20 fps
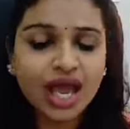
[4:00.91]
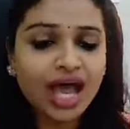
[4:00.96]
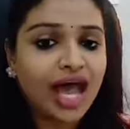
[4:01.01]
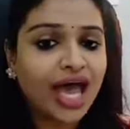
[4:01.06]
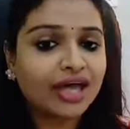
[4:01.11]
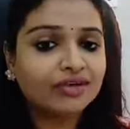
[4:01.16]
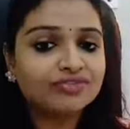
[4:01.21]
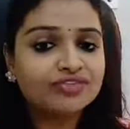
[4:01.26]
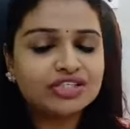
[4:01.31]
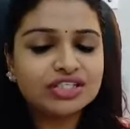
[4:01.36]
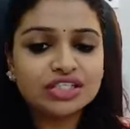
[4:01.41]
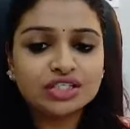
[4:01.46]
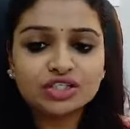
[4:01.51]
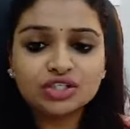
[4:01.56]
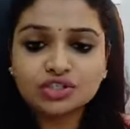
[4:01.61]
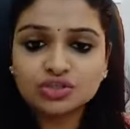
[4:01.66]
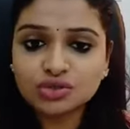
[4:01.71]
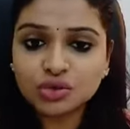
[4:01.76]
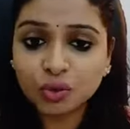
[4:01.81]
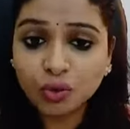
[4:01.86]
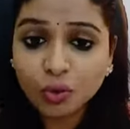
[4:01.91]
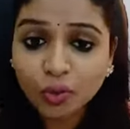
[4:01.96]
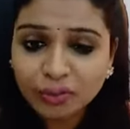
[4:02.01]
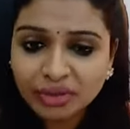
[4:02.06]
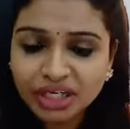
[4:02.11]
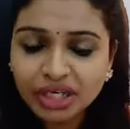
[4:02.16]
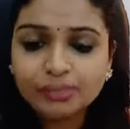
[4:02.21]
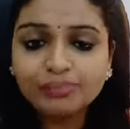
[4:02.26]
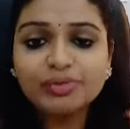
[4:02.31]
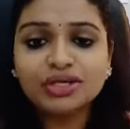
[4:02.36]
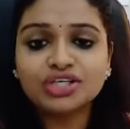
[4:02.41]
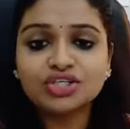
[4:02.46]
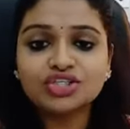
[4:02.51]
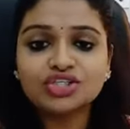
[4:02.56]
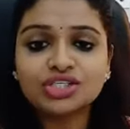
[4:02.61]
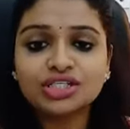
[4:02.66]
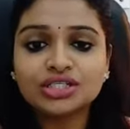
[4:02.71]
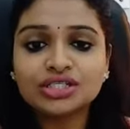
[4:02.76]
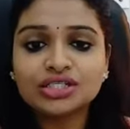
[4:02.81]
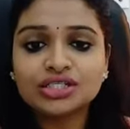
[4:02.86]
I've seen so many
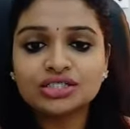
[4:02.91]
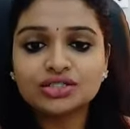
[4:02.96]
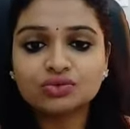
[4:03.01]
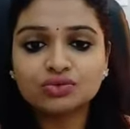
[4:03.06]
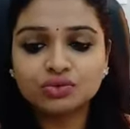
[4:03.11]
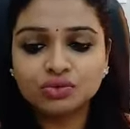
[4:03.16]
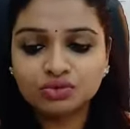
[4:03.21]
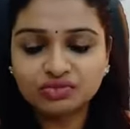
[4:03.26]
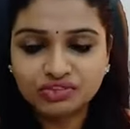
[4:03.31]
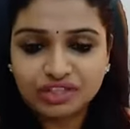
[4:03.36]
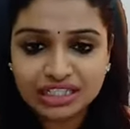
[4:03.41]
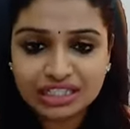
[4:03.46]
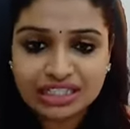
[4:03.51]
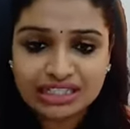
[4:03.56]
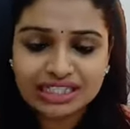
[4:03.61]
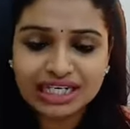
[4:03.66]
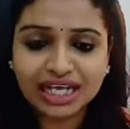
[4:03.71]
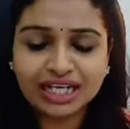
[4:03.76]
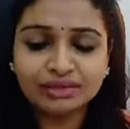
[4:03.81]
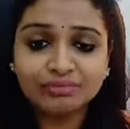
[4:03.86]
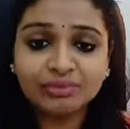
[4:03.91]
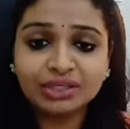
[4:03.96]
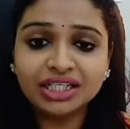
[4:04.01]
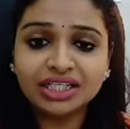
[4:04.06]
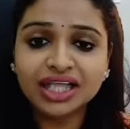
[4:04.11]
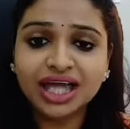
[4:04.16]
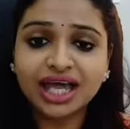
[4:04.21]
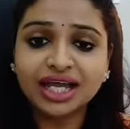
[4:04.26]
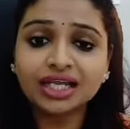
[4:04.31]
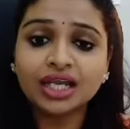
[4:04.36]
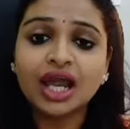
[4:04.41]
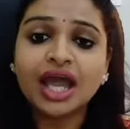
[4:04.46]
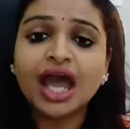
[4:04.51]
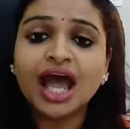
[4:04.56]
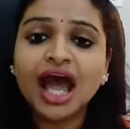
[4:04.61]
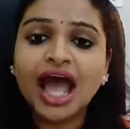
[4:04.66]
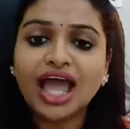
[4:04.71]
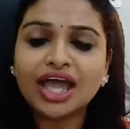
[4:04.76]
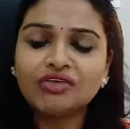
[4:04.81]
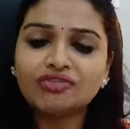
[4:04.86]
patients, you will tell me that
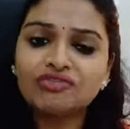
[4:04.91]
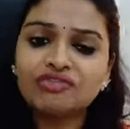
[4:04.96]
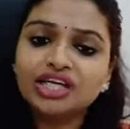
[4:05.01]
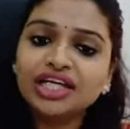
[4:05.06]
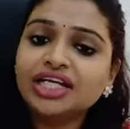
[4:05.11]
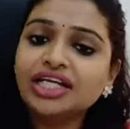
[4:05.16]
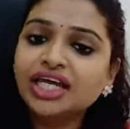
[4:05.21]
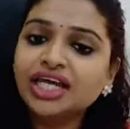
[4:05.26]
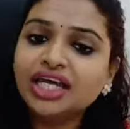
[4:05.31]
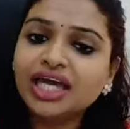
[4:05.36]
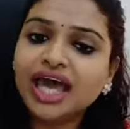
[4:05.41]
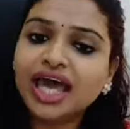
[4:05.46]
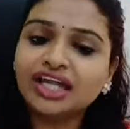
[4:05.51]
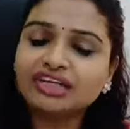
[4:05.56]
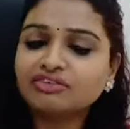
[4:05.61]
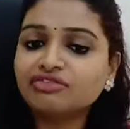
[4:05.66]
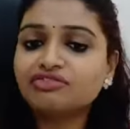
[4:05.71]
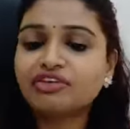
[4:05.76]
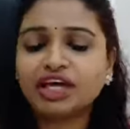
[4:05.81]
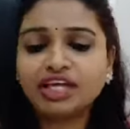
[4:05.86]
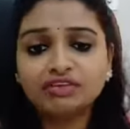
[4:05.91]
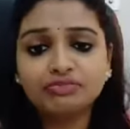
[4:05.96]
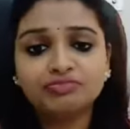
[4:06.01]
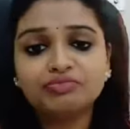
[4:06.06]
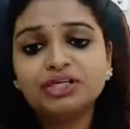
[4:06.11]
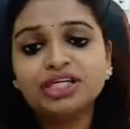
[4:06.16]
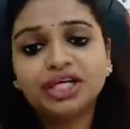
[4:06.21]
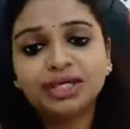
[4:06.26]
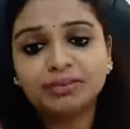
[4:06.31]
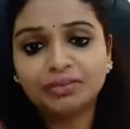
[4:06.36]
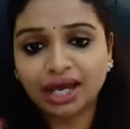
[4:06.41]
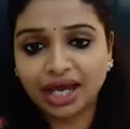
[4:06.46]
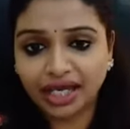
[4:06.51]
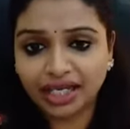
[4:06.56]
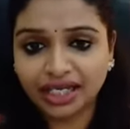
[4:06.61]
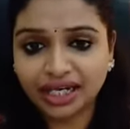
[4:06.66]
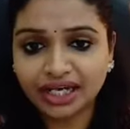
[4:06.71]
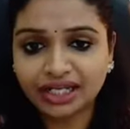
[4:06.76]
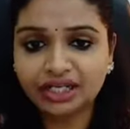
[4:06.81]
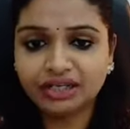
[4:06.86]
every day at 5 p.m. I
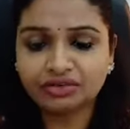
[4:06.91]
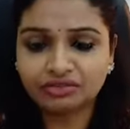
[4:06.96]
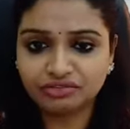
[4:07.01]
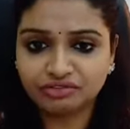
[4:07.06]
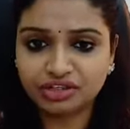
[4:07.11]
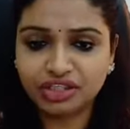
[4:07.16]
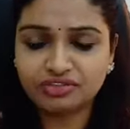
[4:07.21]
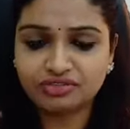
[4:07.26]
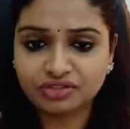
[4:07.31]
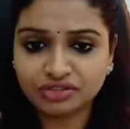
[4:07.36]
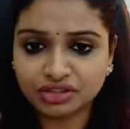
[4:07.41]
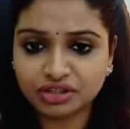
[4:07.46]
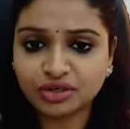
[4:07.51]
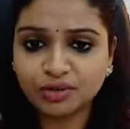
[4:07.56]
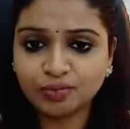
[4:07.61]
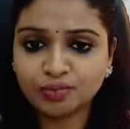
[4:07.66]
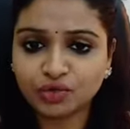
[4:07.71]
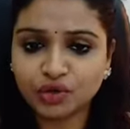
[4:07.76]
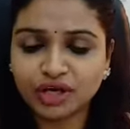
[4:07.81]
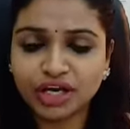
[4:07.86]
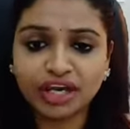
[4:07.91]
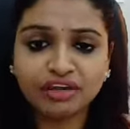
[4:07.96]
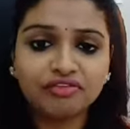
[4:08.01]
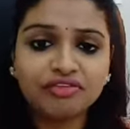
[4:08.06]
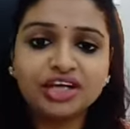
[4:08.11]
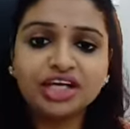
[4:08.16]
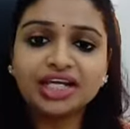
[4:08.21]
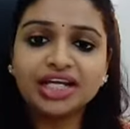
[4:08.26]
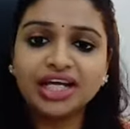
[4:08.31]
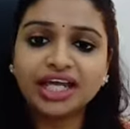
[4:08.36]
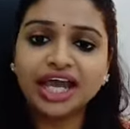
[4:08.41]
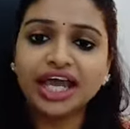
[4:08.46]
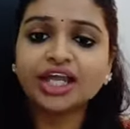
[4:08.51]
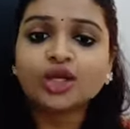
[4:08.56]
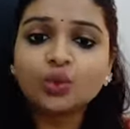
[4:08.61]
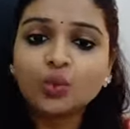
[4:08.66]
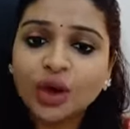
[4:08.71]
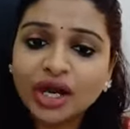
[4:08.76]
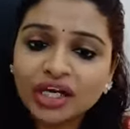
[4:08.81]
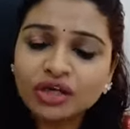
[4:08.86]
get fever, or every day
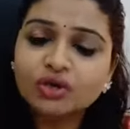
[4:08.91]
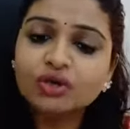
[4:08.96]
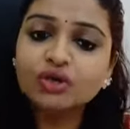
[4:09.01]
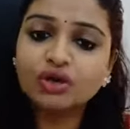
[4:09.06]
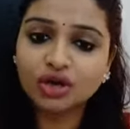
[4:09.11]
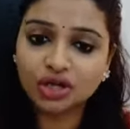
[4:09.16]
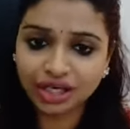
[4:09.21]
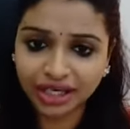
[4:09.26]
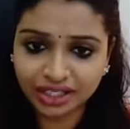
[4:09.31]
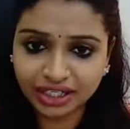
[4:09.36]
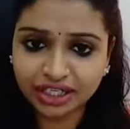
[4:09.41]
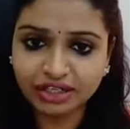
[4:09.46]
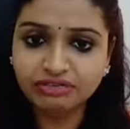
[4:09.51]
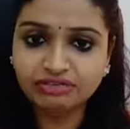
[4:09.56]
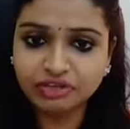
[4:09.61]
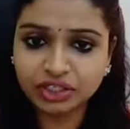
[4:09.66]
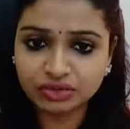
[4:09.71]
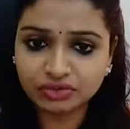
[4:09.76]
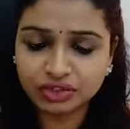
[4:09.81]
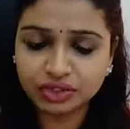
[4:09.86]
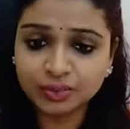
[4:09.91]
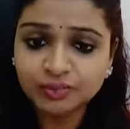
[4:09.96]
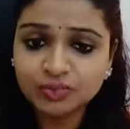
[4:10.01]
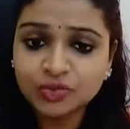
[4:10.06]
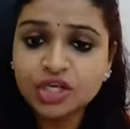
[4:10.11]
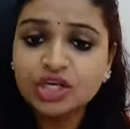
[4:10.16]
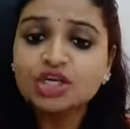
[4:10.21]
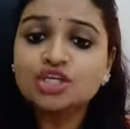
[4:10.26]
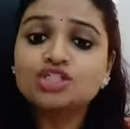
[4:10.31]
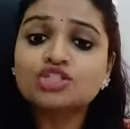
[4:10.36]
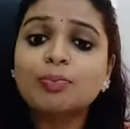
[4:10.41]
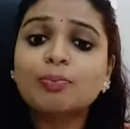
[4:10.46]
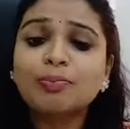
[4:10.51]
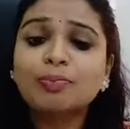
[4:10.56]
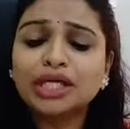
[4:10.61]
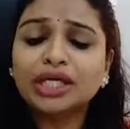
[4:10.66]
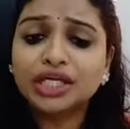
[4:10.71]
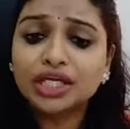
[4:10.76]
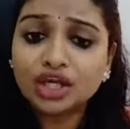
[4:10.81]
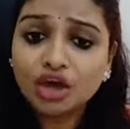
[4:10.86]
at 1 o'clock I get fever. So
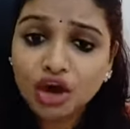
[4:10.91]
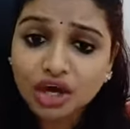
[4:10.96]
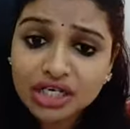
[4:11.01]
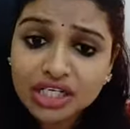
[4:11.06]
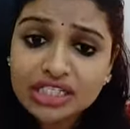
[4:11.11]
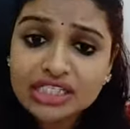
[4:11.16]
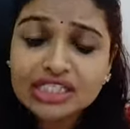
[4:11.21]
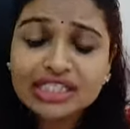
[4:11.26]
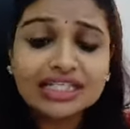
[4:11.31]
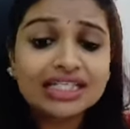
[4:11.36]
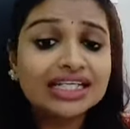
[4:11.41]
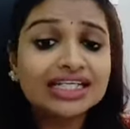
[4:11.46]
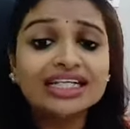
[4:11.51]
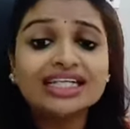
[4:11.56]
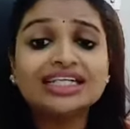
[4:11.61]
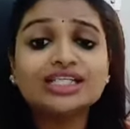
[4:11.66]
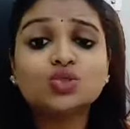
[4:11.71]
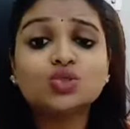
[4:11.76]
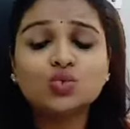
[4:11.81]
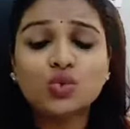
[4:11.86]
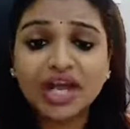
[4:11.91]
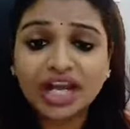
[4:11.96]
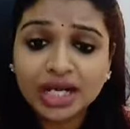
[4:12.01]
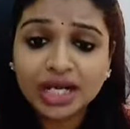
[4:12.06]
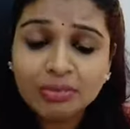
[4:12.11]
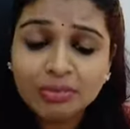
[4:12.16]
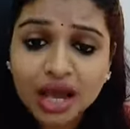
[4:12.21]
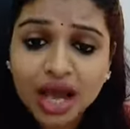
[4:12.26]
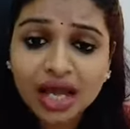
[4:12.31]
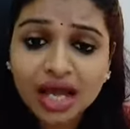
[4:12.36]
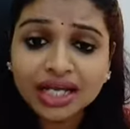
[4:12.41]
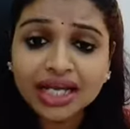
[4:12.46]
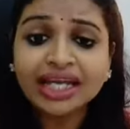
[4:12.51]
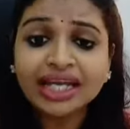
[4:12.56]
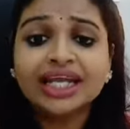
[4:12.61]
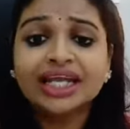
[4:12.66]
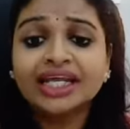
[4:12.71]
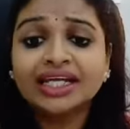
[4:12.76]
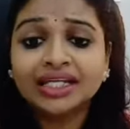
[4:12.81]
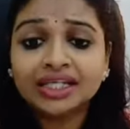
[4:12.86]
periodicity is well marked,
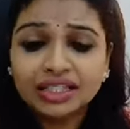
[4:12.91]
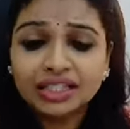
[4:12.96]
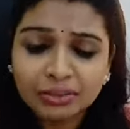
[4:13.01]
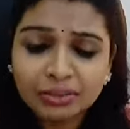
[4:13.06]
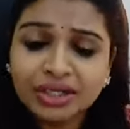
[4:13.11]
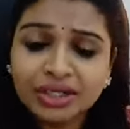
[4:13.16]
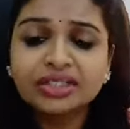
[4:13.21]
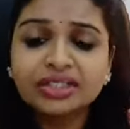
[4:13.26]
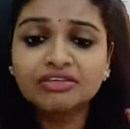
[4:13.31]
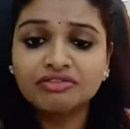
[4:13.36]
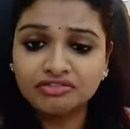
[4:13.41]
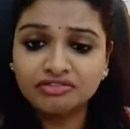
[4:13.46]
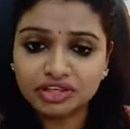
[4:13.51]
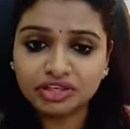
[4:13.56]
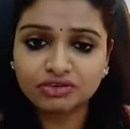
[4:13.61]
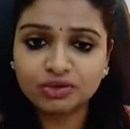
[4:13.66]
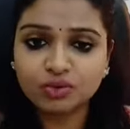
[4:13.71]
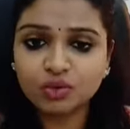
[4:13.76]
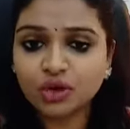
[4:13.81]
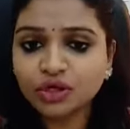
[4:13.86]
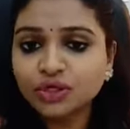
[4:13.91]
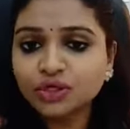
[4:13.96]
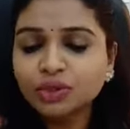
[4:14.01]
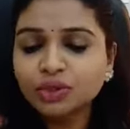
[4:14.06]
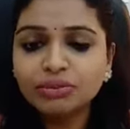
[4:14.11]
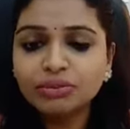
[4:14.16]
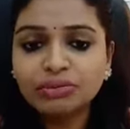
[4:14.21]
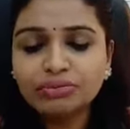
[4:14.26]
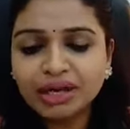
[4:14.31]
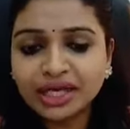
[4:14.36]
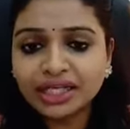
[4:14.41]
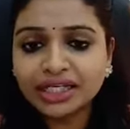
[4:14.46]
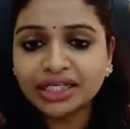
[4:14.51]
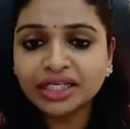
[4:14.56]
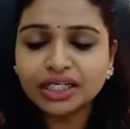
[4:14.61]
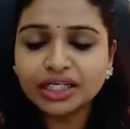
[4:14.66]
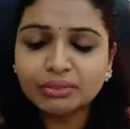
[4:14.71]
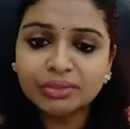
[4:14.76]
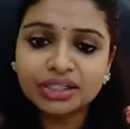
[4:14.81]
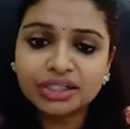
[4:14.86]
and intermittent fever. What do you mean by
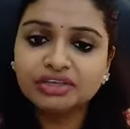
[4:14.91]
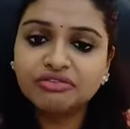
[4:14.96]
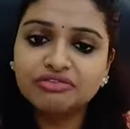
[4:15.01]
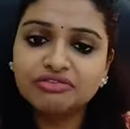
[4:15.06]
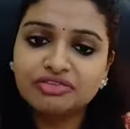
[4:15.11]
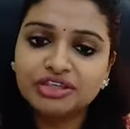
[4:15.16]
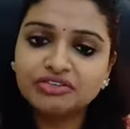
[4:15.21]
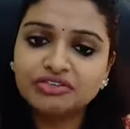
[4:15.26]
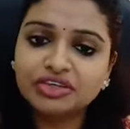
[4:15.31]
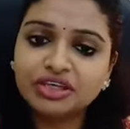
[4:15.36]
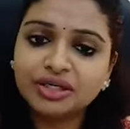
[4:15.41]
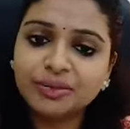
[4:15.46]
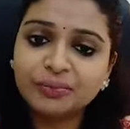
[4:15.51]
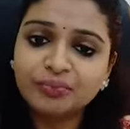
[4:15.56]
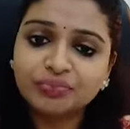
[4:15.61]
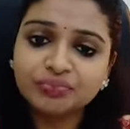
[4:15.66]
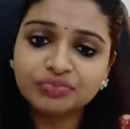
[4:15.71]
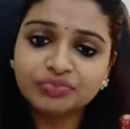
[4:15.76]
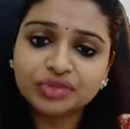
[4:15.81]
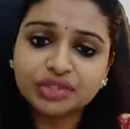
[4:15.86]
intermittent fever?